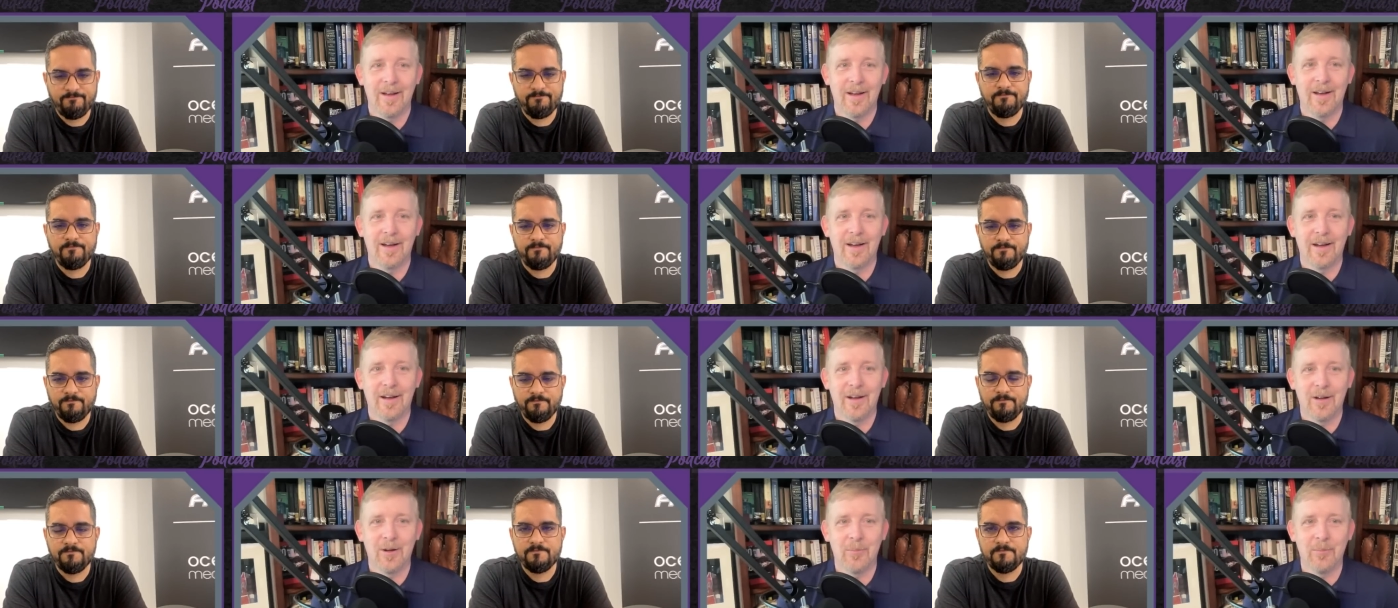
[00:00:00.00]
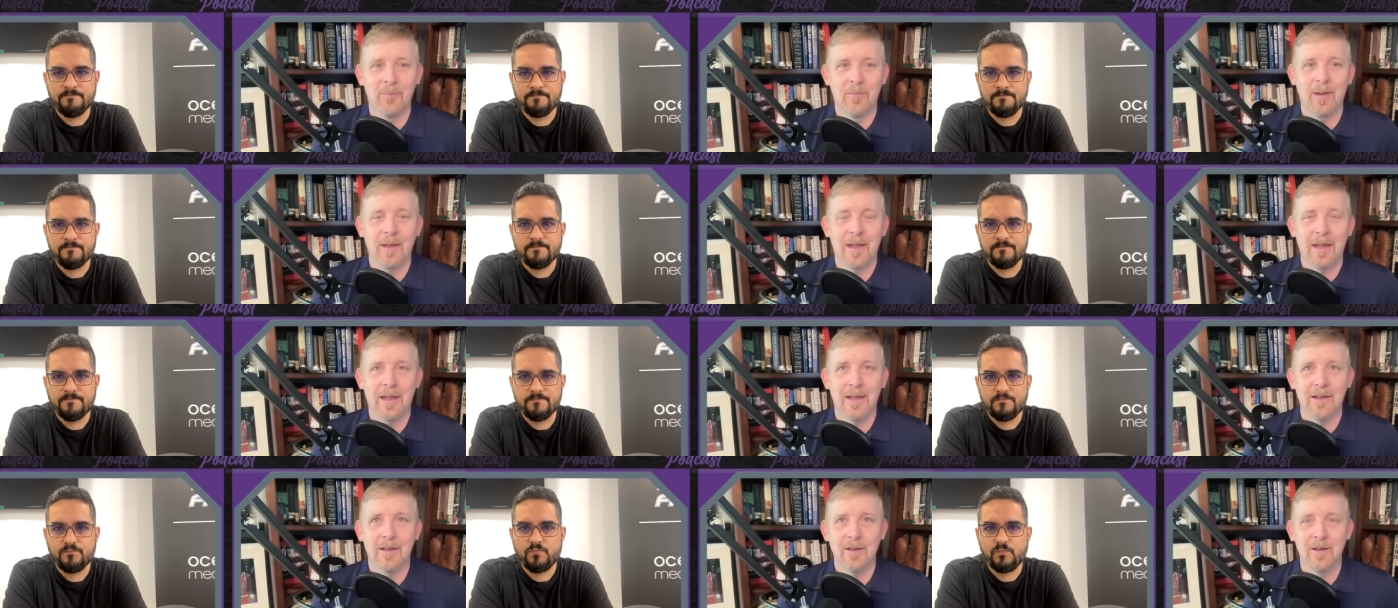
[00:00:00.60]
Speaker 1: Um,
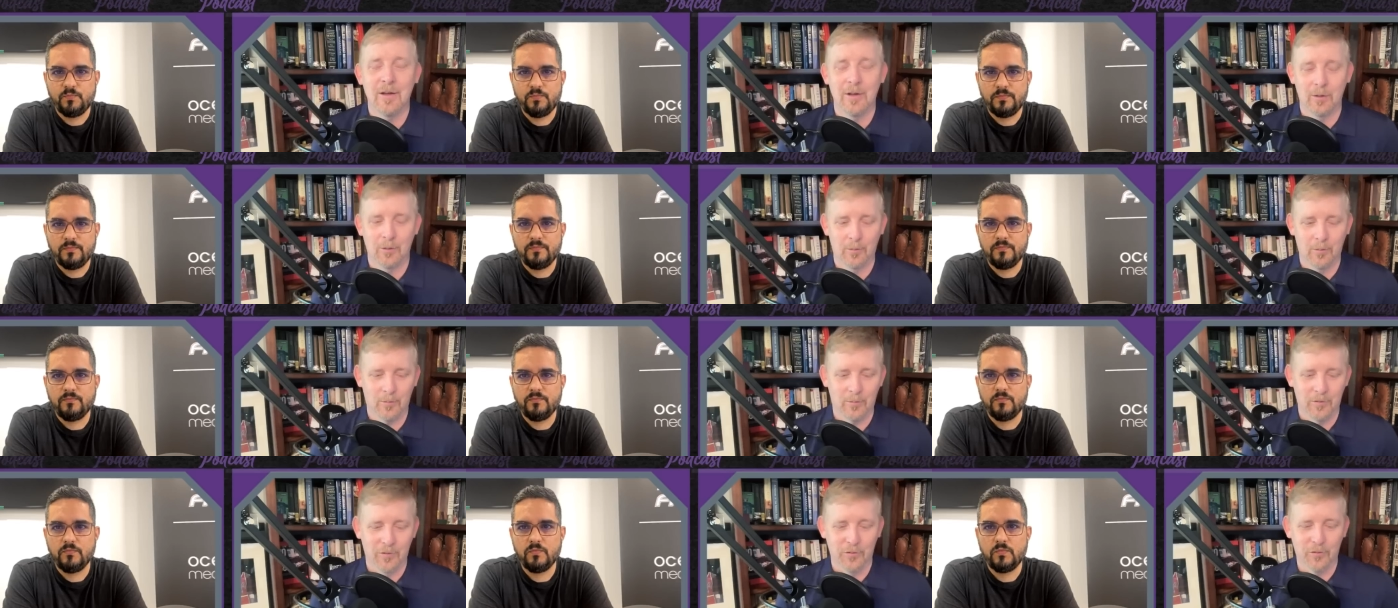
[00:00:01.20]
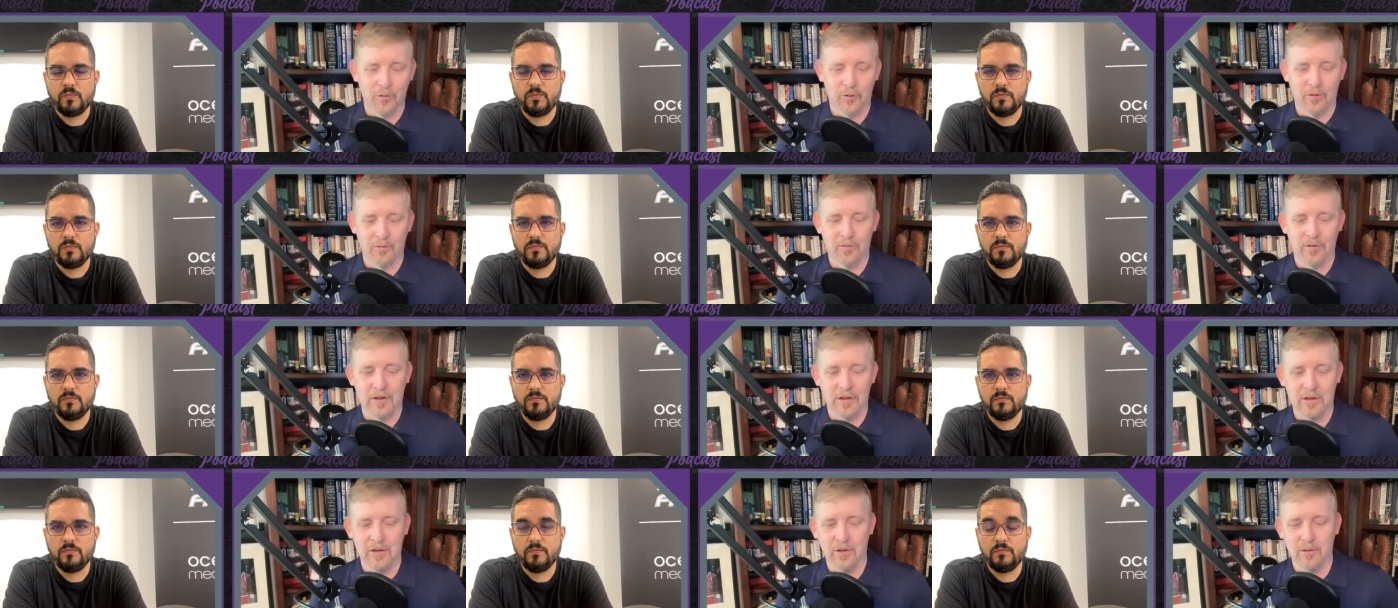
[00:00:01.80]
and you know, it's sort
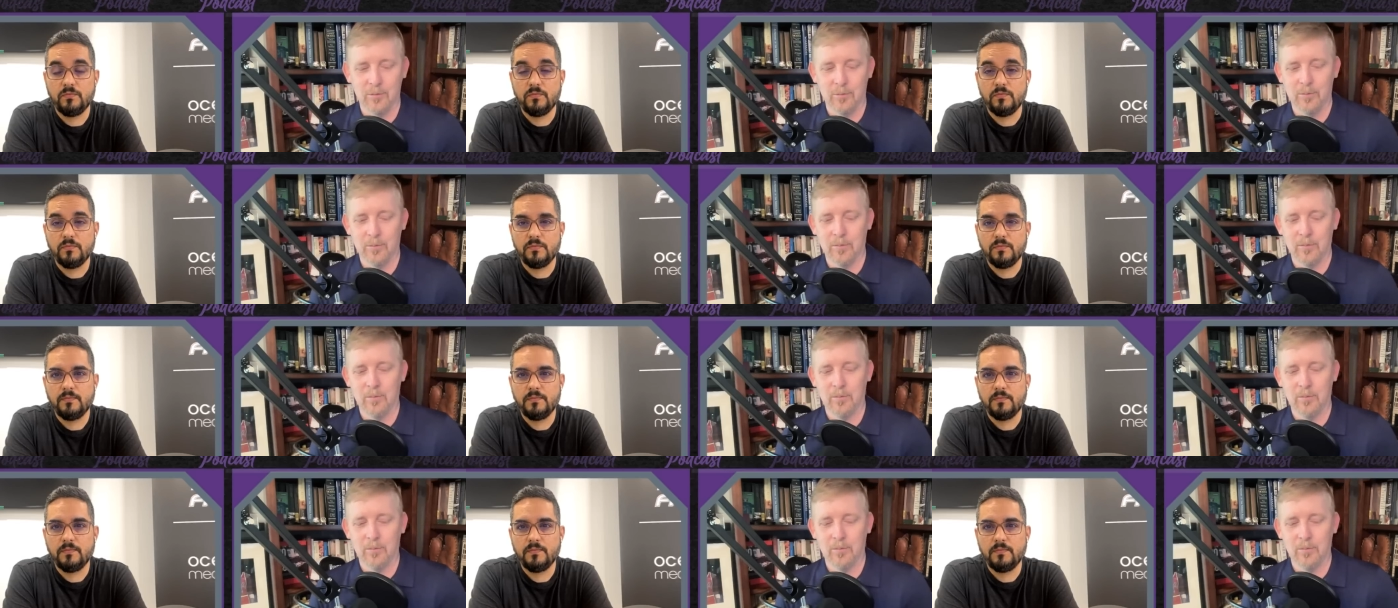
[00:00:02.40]
of like you,